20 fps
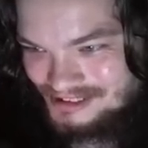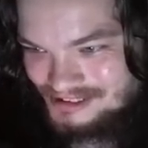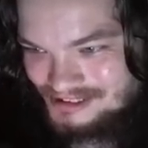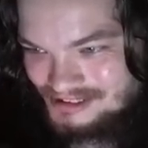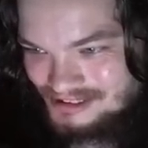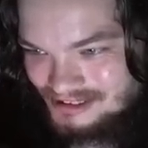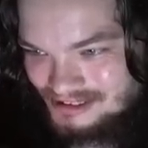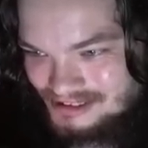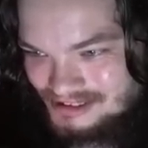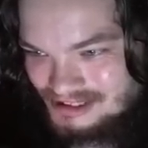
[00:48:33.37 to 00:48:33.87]

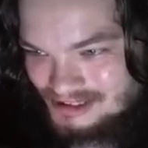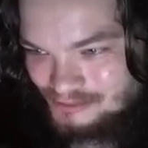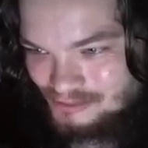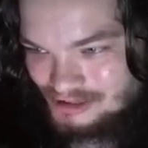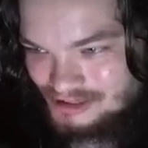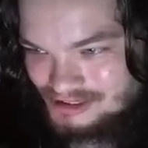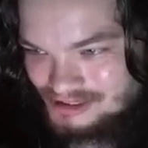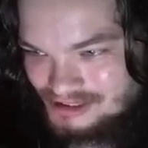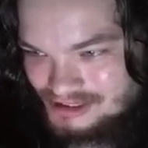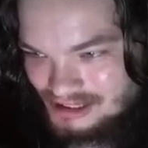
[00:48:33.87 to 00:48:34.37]
Dylan, someone
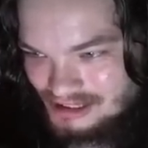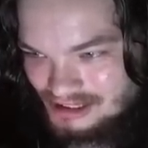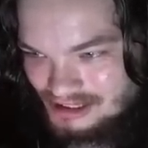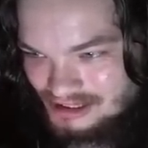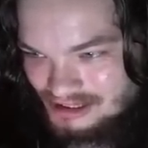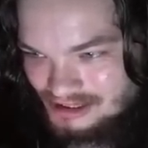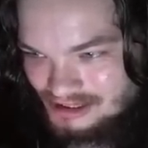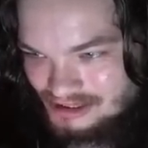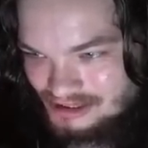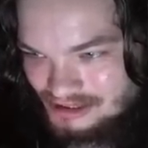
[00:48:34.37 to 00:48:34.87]
is
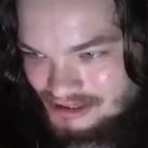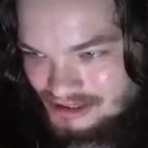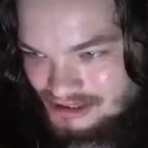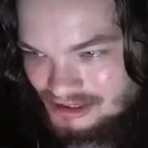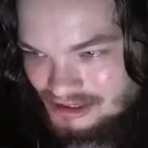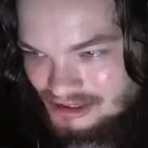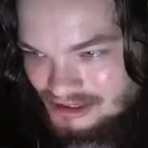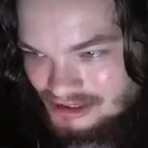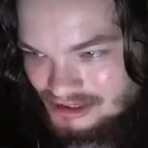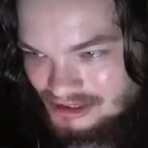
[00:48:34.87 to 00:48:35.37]
saying
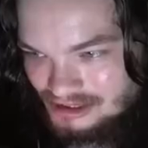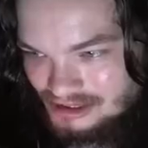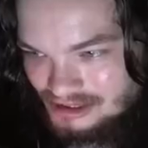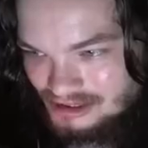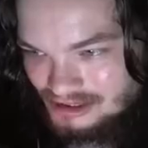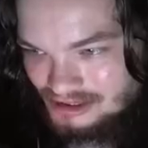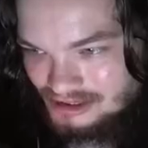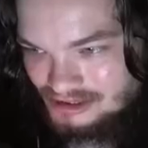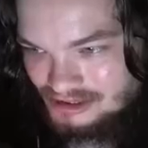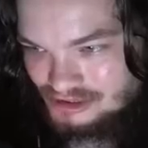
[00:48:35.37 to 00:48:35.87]

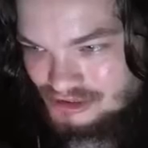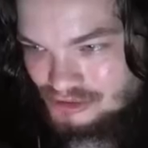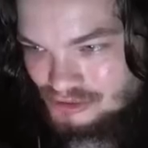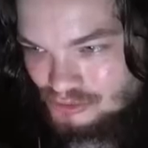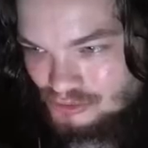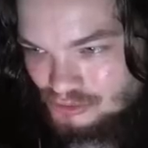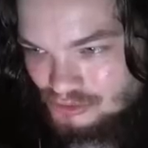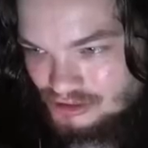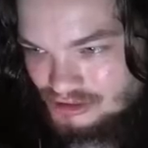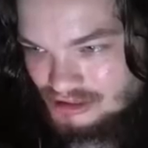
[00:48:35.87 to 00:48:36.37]
the
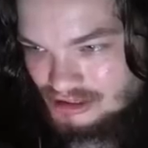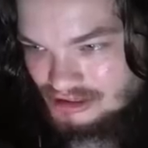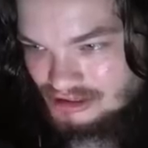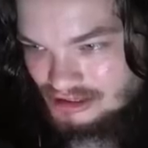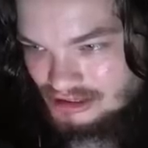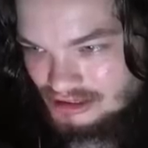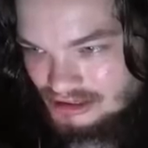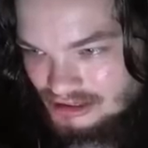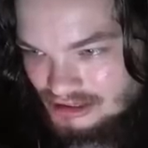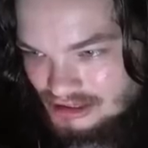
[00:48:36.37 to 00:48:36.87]
Discord that
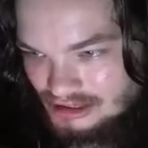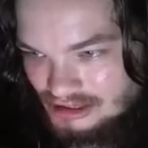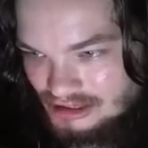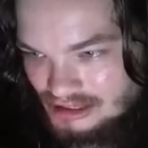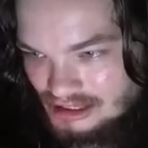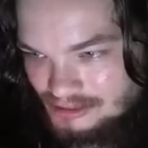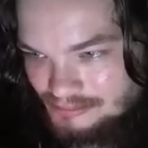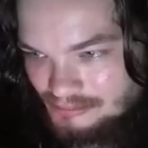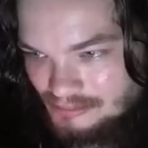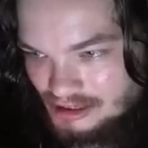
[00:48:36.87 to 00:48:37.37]
they need
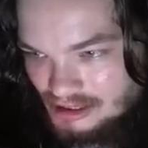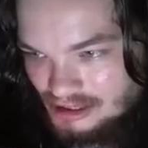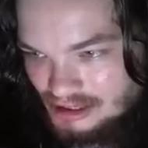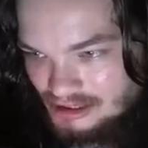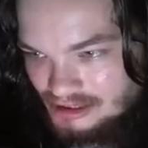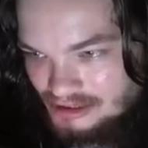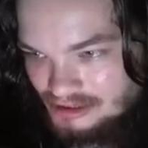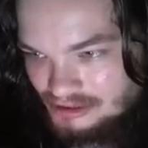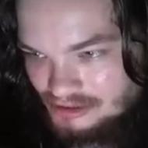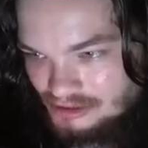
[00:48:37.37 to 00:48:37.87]
a
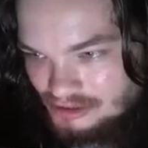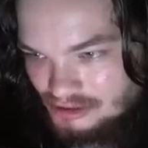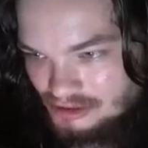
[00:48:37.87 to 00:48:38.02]
mod